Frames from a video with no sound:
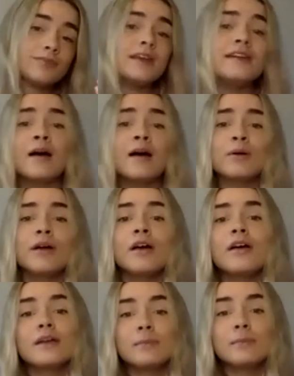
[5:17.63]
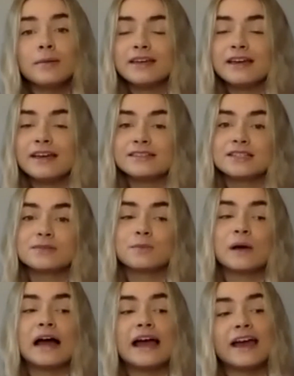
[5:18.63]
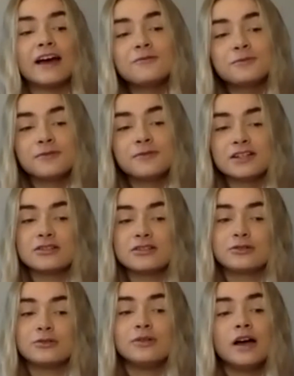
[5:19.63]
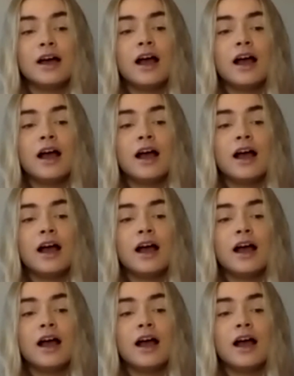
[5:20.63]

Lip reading: Now, there might be cases where a health professional